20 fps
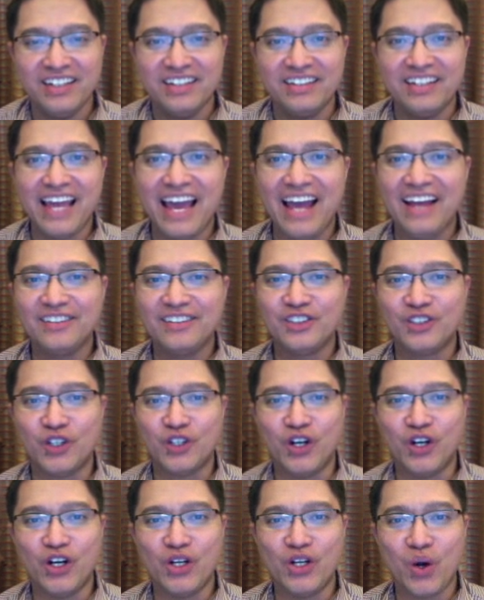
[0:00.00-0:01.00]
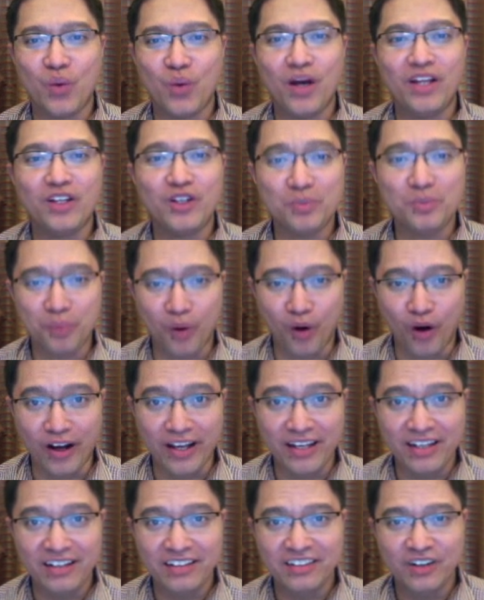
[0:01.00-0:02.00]
The answer, whether
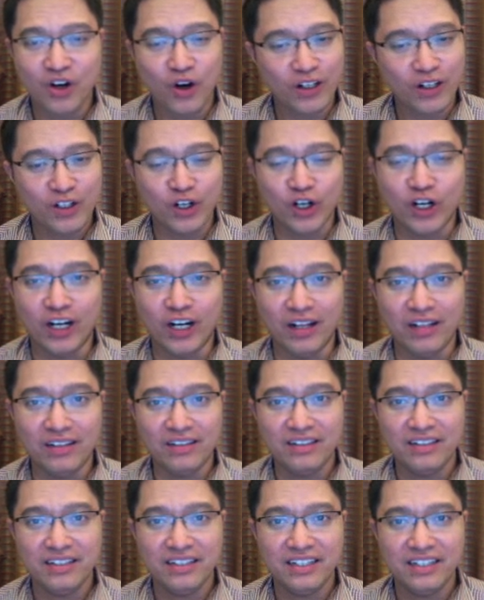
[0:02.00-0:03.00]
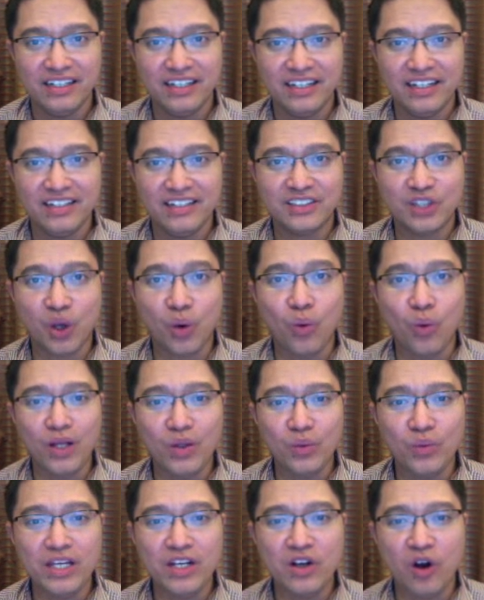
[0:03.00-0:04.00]
boy or girl, is
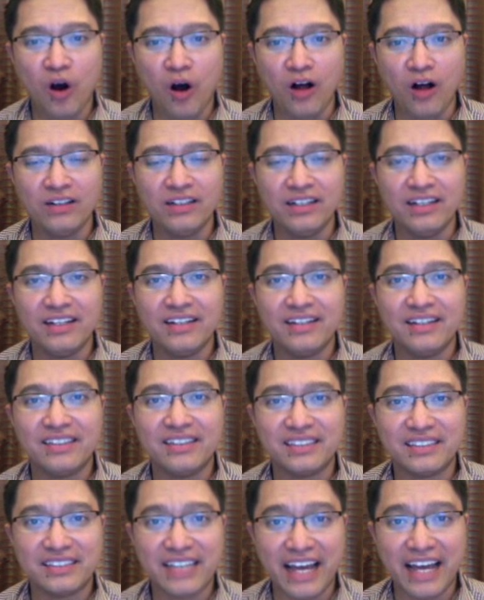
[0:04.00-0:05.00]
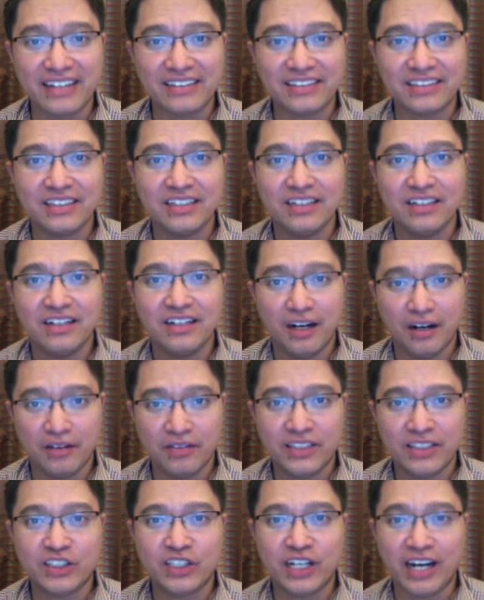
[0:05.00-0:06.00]
what we call the sex of
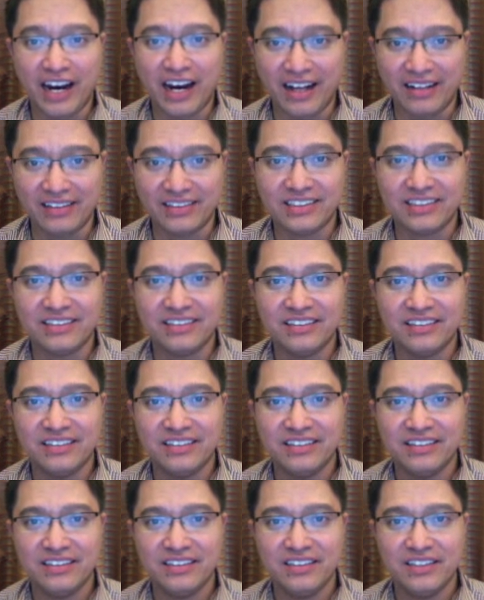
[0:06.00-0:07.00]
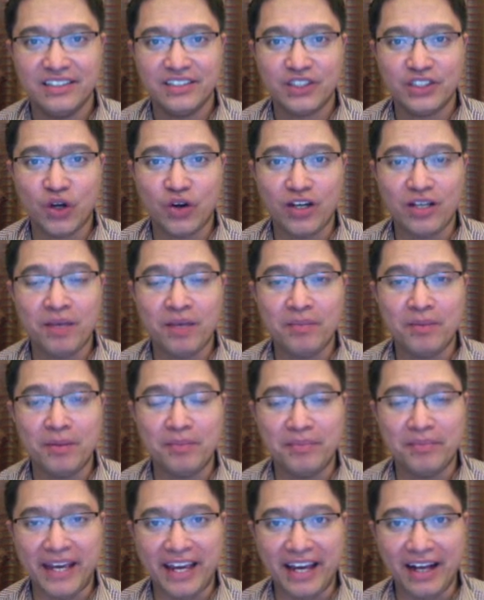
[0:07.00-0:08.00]
the child. So it may be
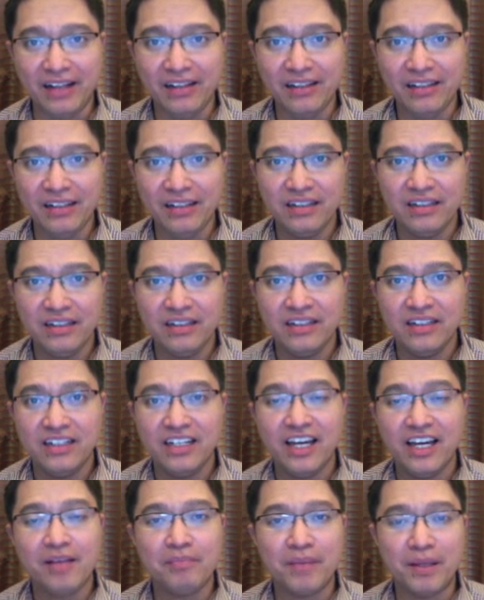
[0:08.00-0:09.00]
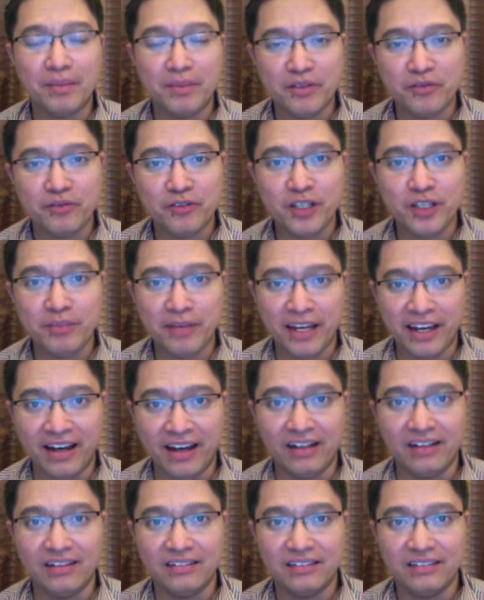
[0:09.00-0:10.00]
male, it may be female.